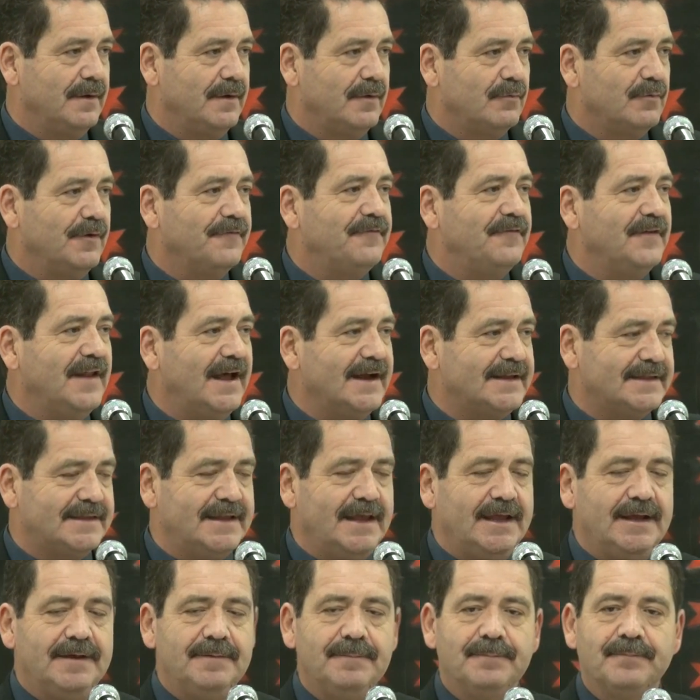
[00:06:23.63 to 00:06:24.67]

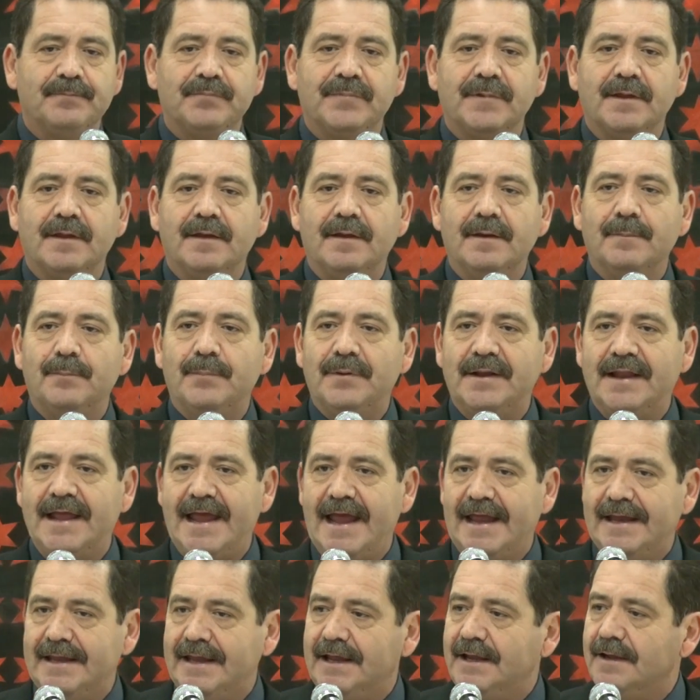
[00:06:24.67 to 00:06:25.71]
Reflecting,
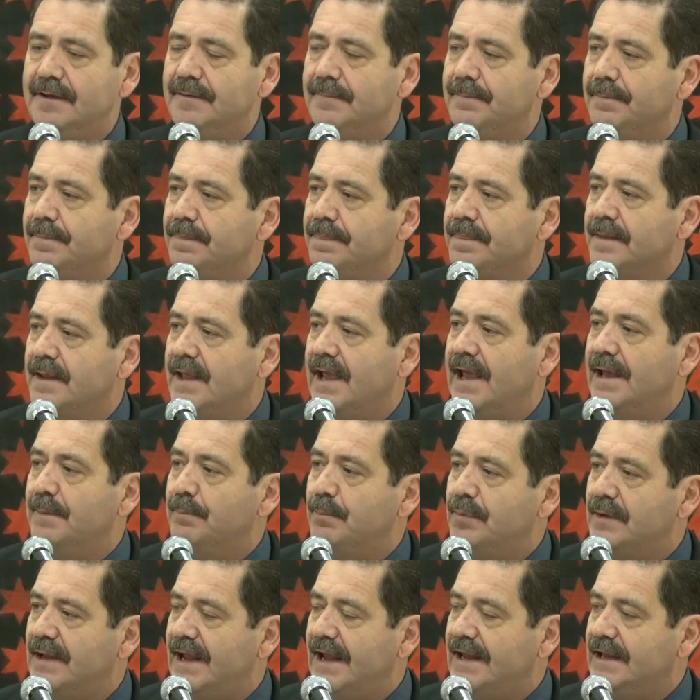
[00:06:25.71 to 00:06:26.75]
planning, and
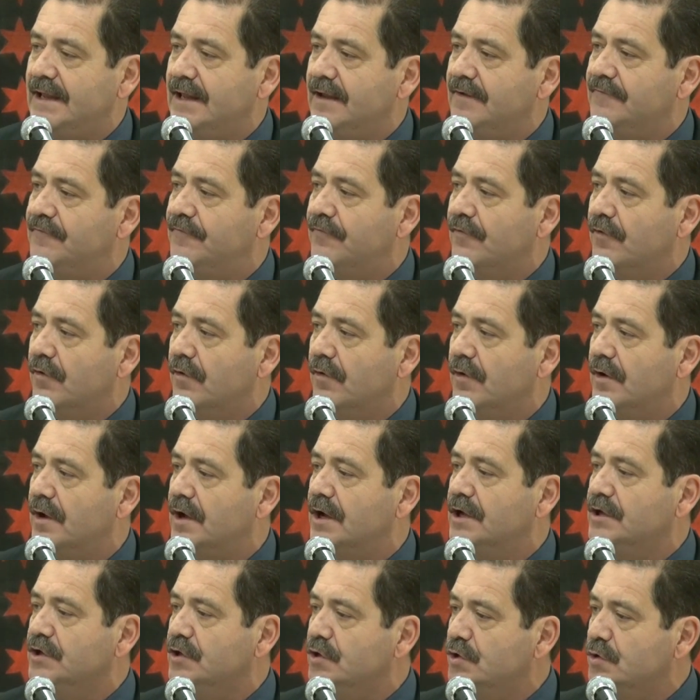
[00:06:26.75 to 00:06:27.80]
planning for
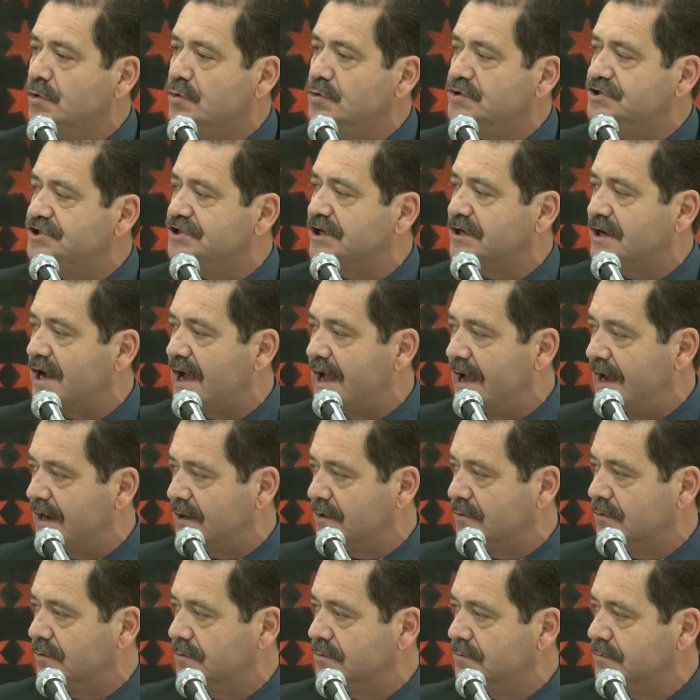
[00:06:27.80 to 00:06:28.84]
a new
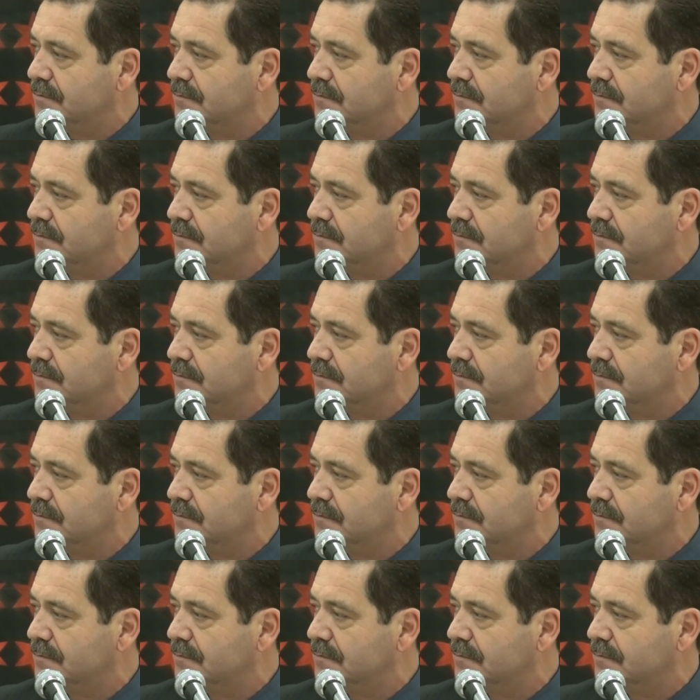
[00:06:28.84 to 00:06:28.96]
Chicago.